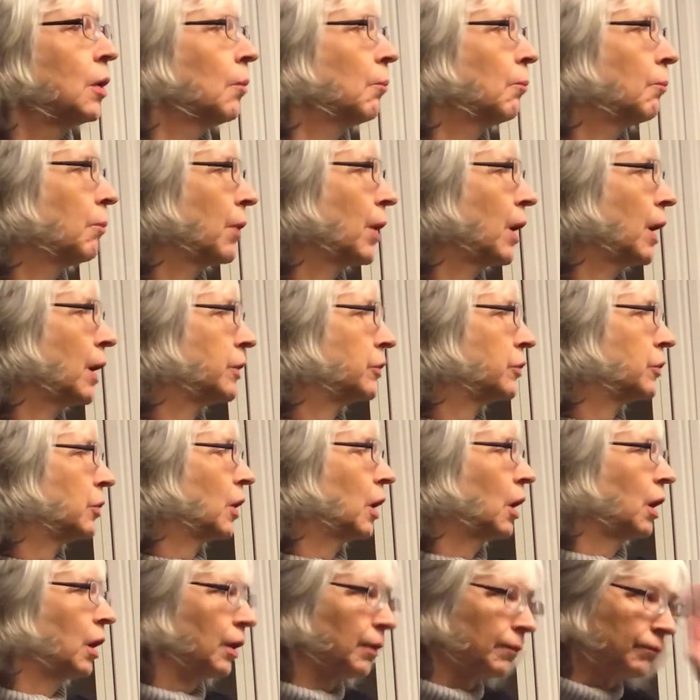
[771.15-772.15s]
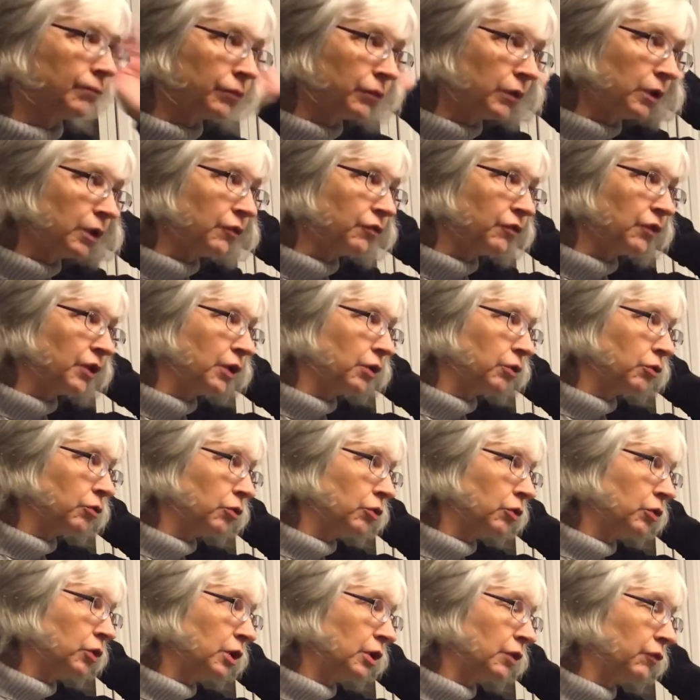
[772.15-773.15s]
But um, if they're
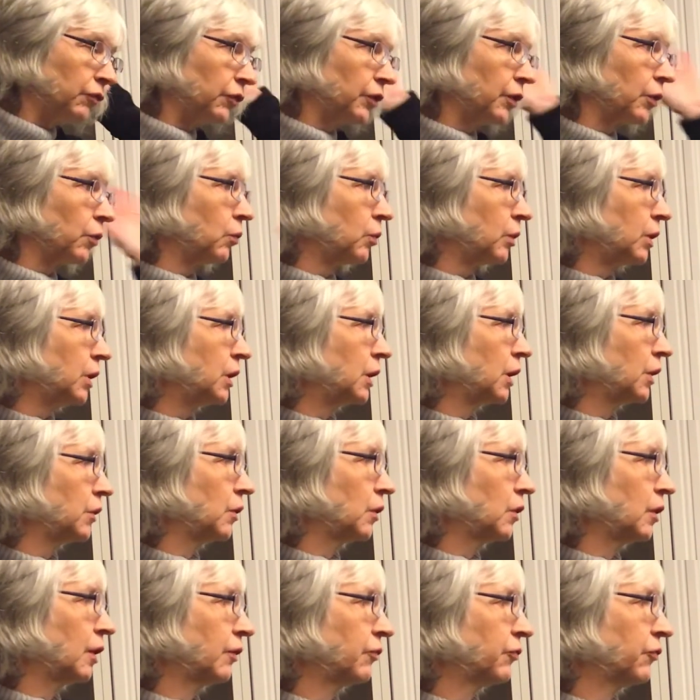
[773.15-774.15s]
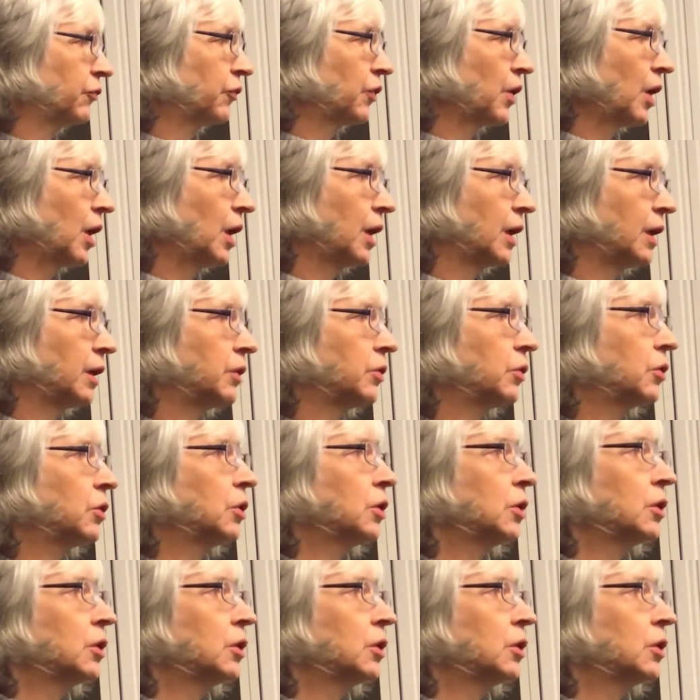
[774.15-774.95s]
if they're weak on the left side,